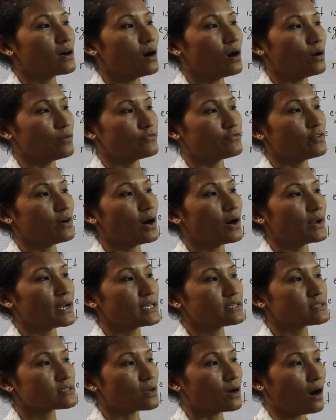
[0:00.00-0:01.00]
a
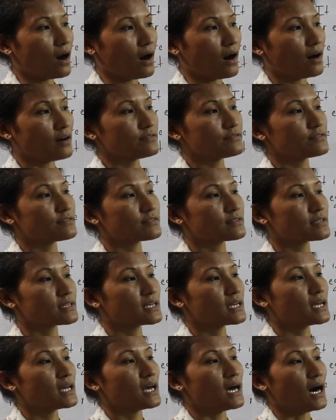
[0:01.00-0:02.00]
forest of,
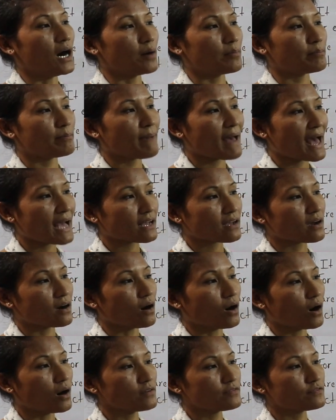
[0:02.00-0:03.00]
a pack
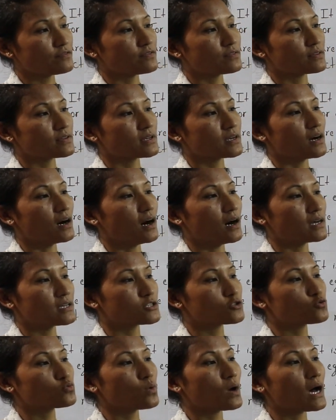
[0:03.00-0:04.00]
of, a
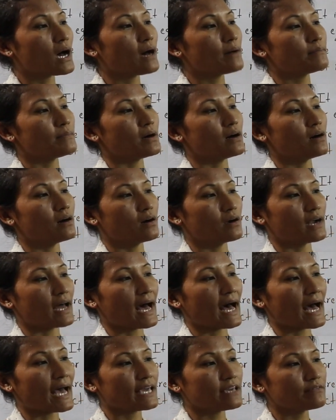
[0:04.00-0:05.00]
swarm or
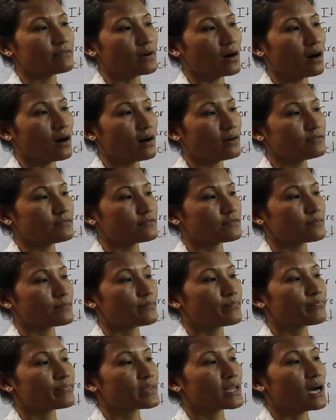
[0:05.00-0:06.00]
hive of,
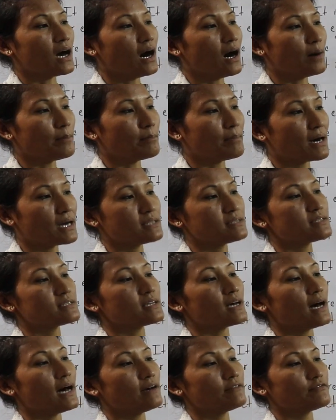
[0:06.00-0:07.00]
a bunch
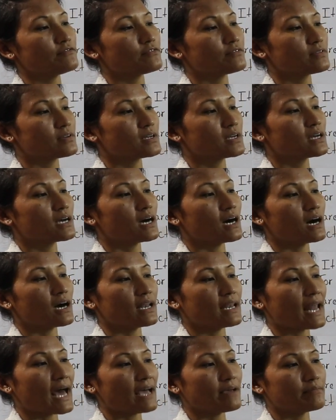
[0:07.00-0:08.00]
of, a
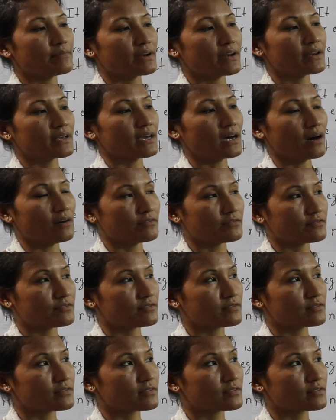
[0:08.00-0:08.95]
library of.